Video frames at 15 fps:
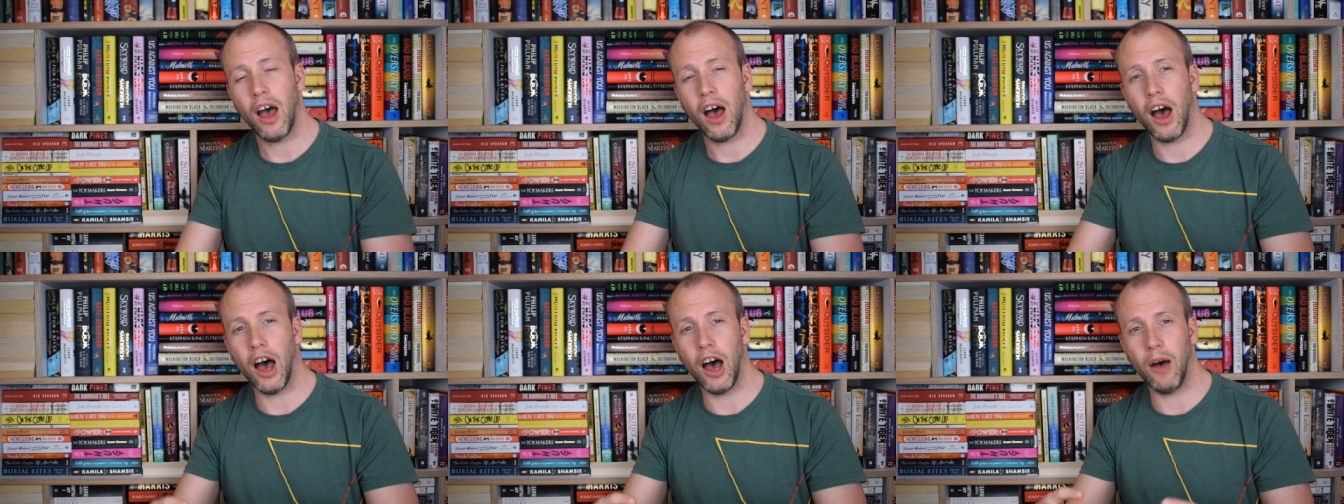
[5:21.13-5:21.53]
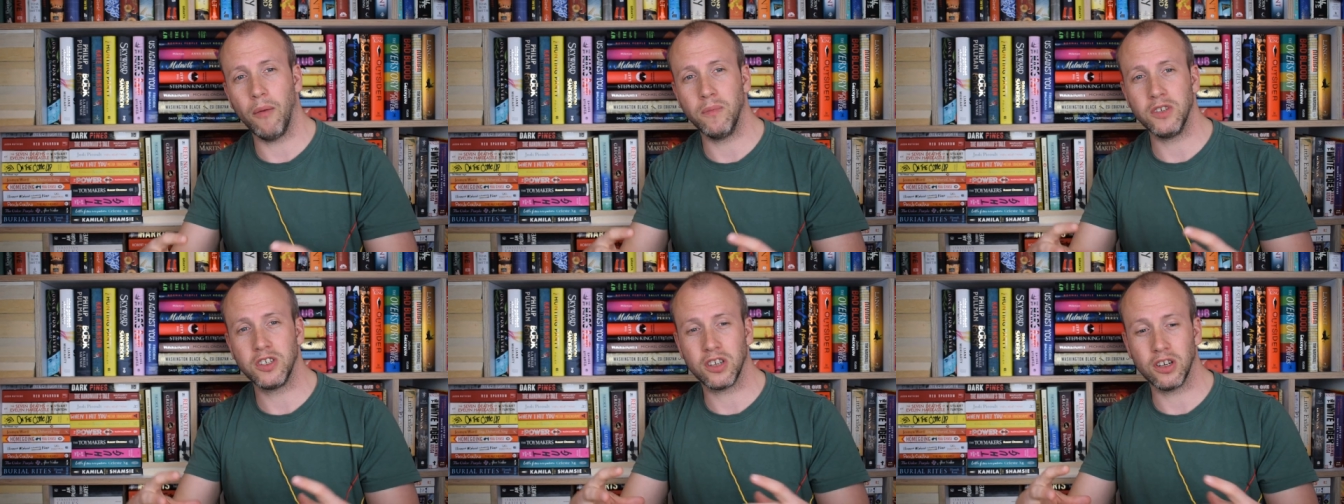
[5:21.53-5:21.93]

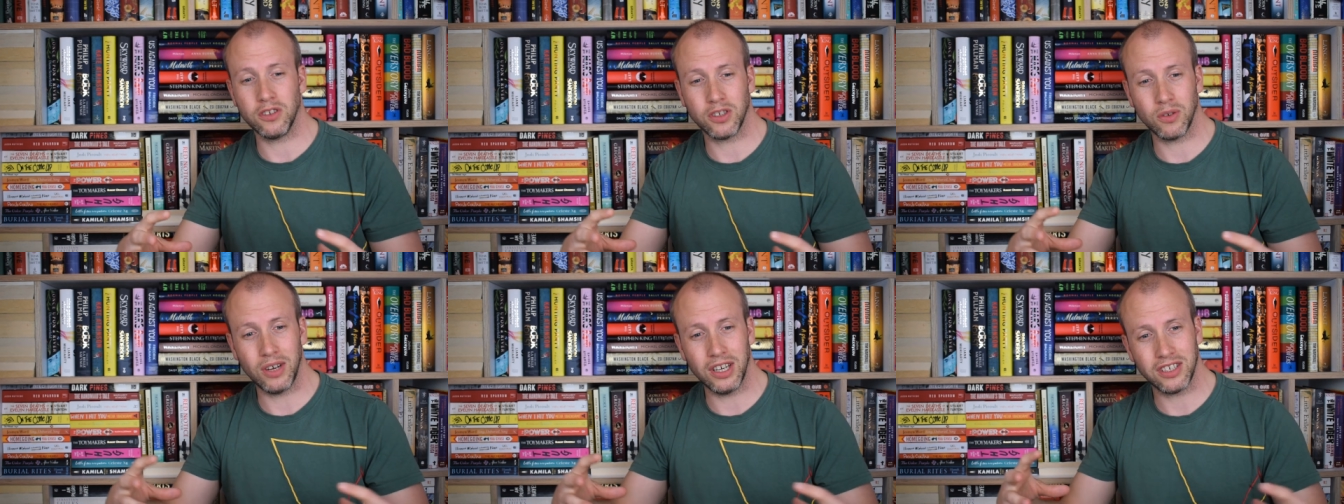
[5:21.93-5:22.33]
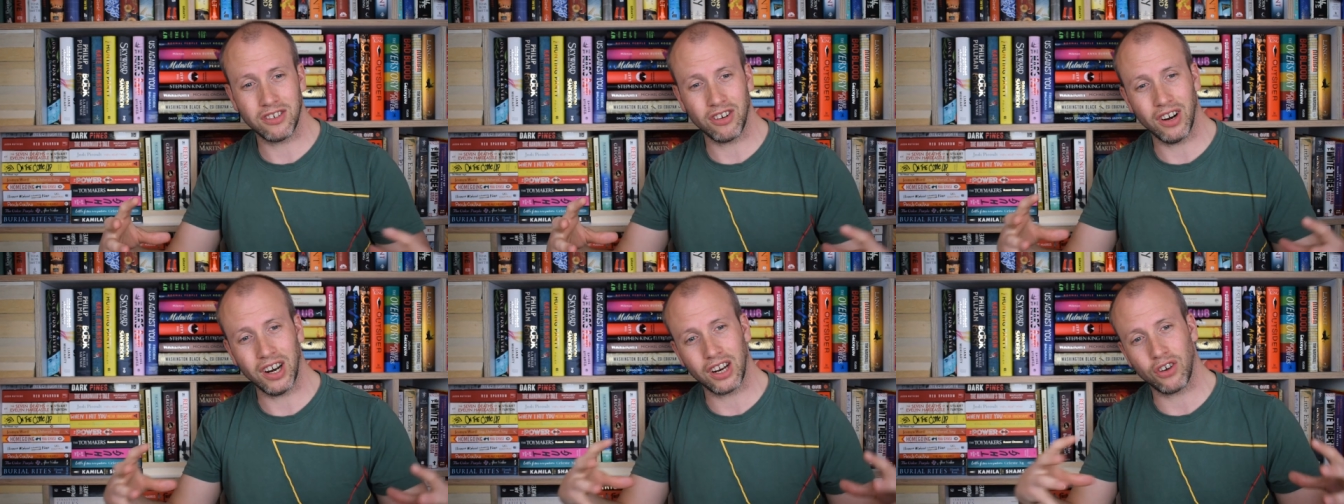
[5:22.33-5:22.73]
Um, so so it's
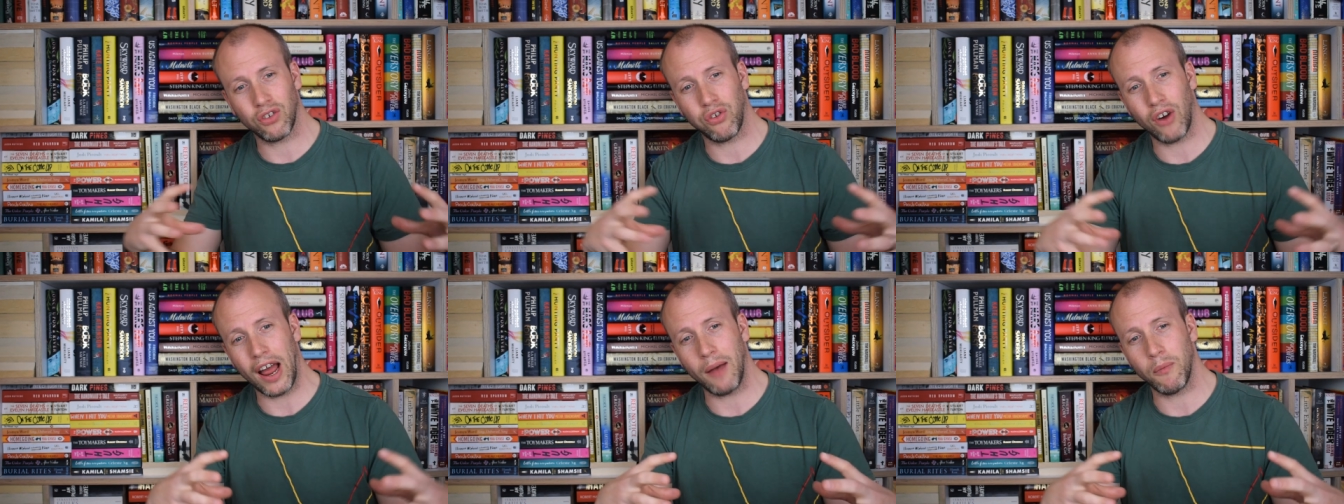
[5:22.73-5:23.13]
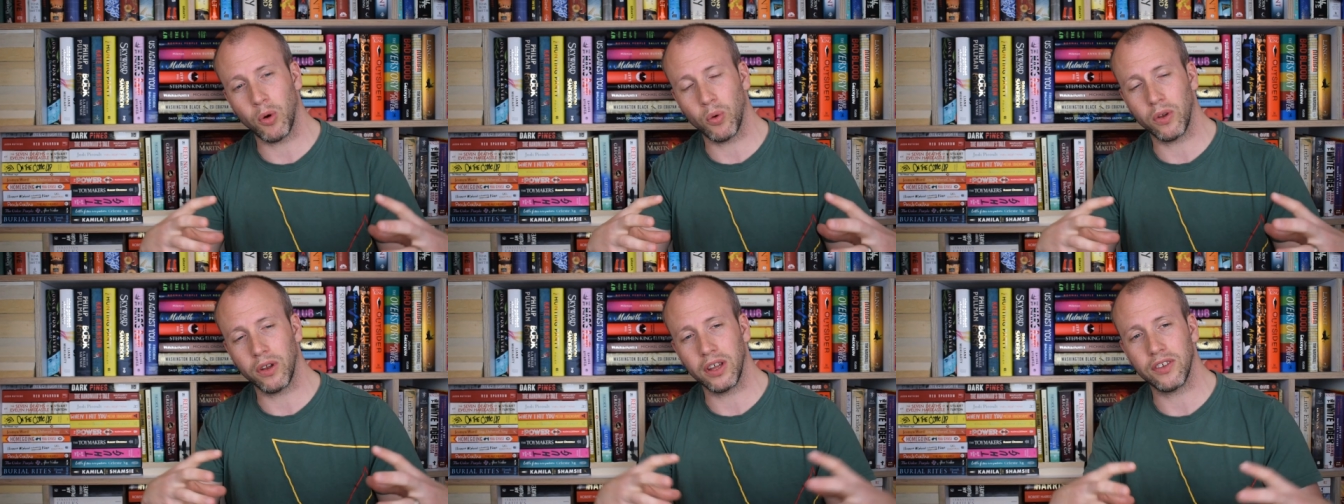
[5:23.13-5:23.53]
trying to cram
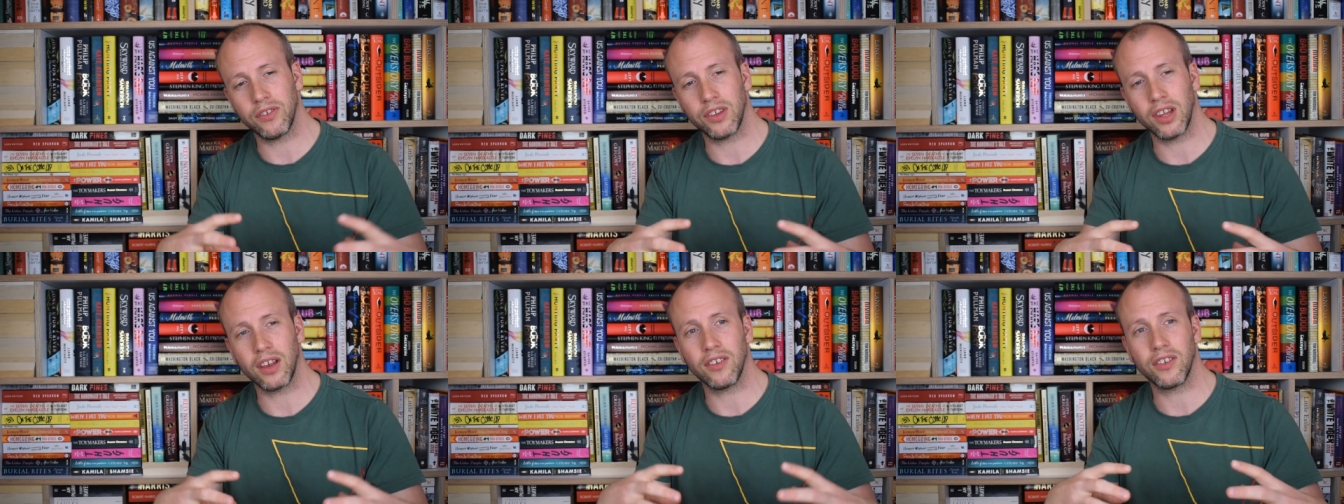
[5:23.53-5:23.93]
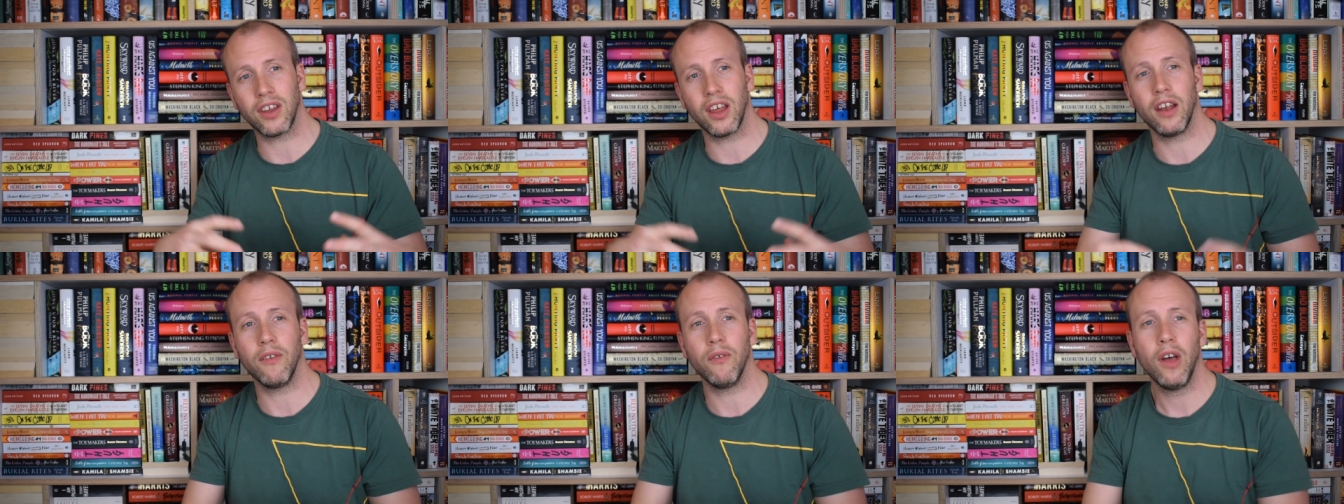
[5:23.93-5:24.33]
all of these things
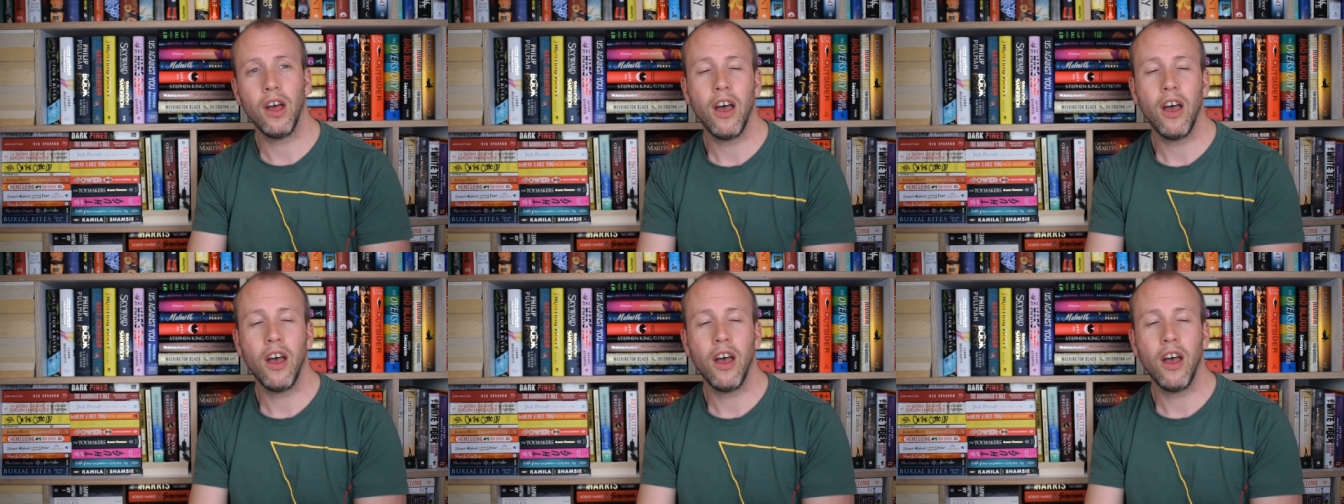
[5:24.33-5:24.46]
in.